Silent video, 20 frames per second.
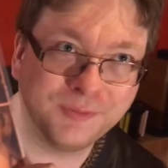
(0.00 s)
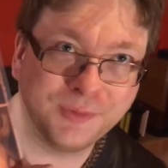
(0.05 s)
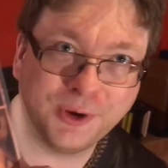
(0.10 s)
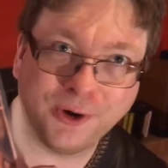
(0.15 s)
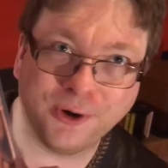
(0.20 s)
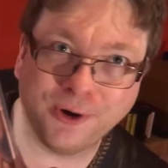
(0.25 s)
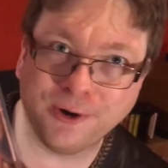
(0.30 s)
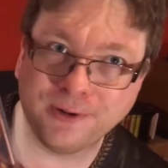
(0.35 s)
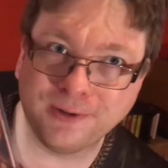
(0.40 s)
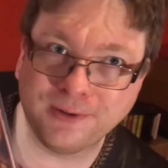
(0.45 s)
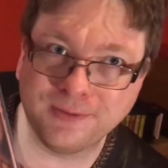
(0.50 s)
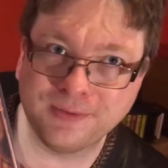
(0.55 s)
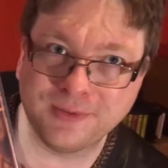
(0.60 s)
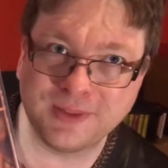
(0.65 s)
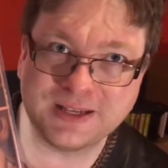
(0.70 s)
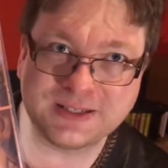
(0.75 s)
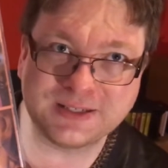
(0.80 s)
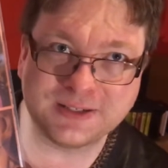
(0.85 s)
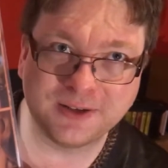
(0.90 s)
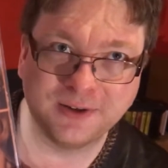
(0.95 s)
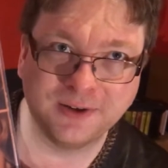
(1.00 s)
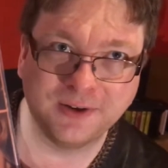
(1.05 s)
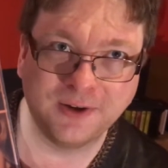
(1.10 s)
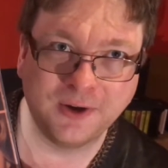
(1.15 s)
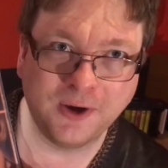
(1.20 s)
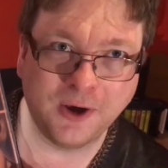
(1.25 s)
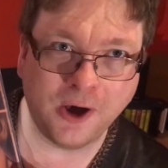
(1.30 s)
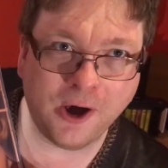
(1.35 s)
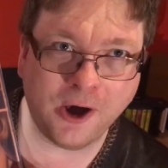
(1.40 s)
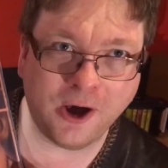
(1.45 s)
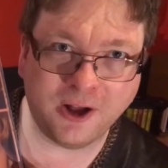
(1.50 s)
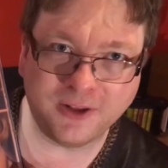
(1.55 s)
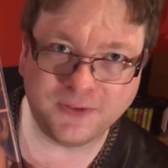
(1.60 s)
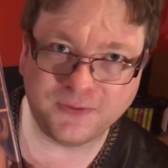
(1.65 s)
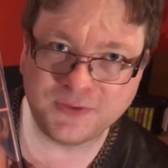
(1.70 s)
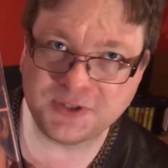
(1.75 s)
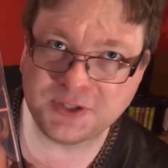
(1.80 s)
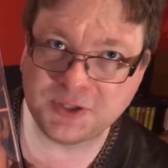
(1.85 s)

girl, this half